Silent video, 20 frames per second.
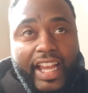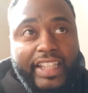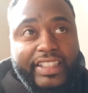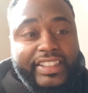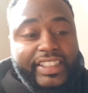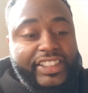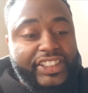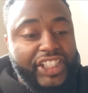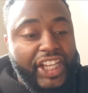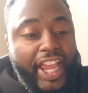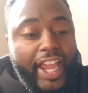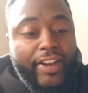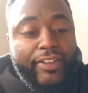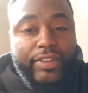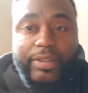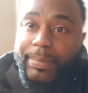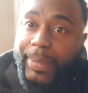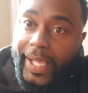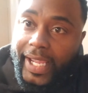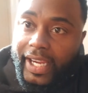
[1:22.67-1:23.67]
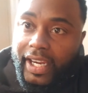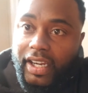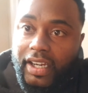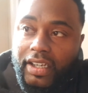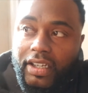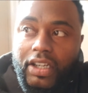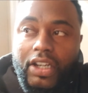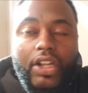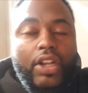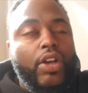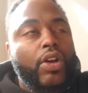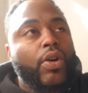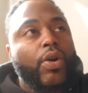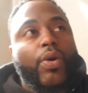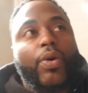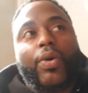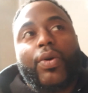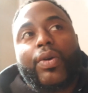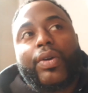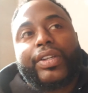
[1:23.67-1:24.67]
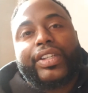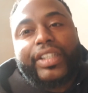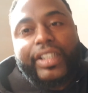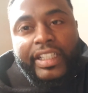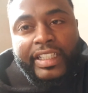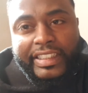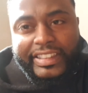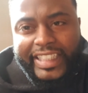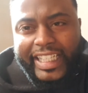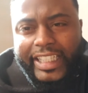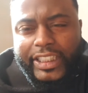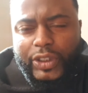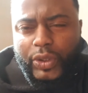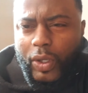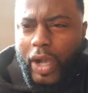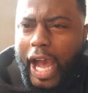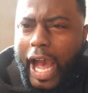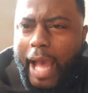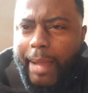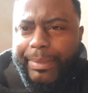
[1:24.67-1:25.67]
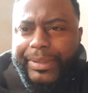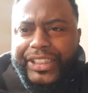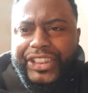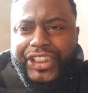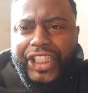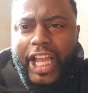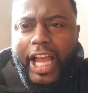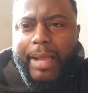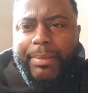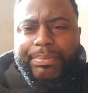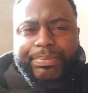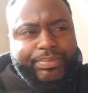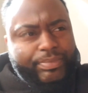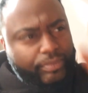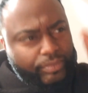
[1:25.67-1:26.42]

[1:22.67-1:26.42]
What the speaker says: DJI repair or take it to a hobby shop